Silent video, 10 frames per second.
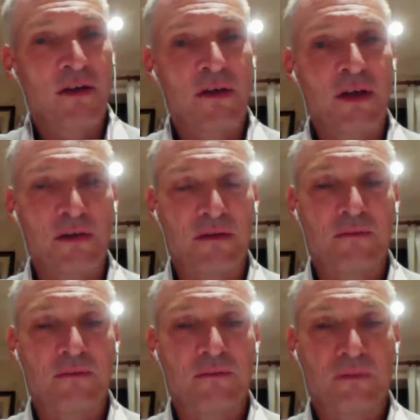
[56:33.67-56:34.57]
that
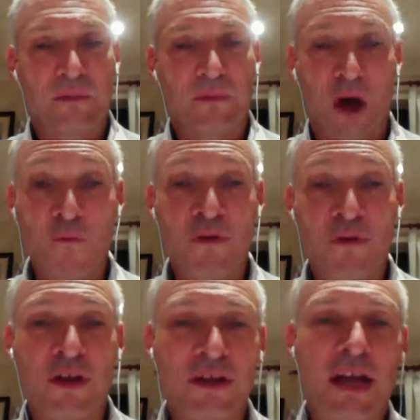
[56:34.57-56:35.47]

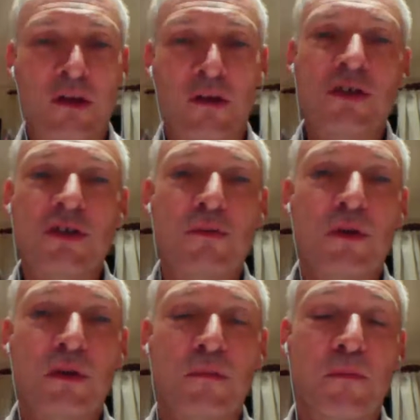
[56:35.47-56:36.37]
hopefully the technologies
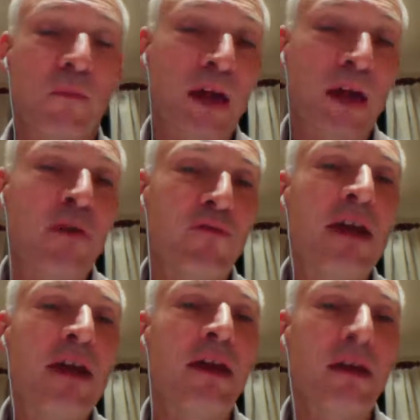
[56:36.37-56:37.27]
will then be
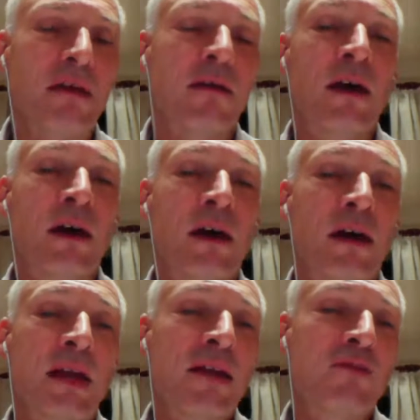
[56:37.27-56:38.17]
ready.
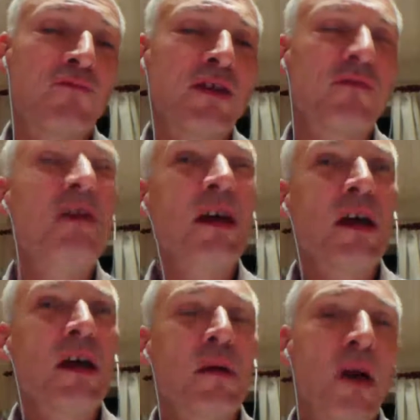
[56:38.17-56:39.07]
And that's really
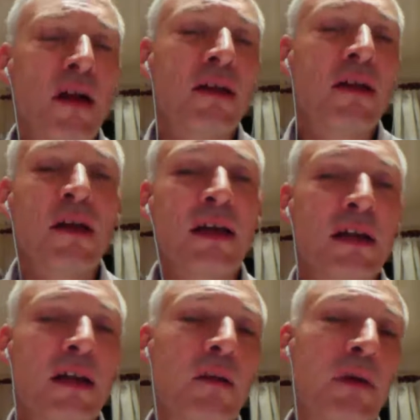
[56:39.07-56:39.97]
partly learning
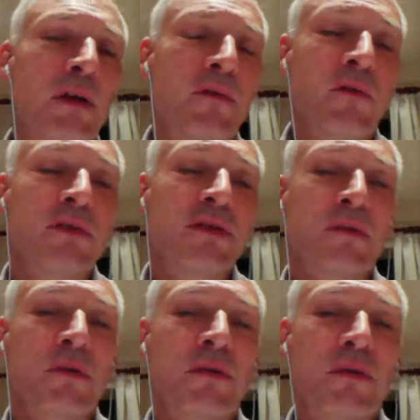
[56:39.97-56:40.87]
a little bit from
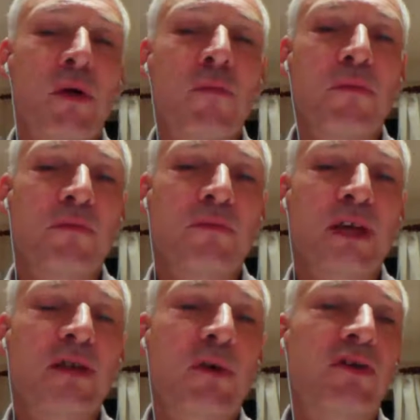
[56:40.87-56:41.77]
some of the problems
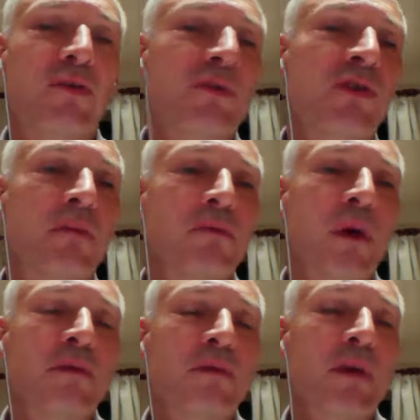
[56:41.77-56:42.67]
experienced with James
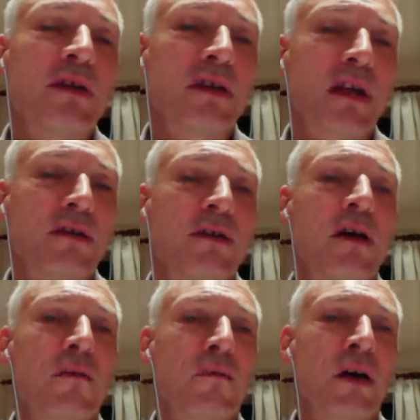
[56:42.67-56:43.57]
Webb Space
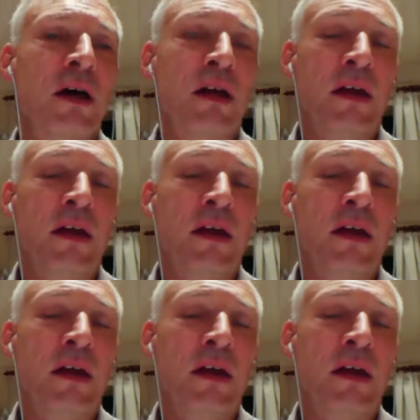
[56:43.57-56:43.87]
Telescope, where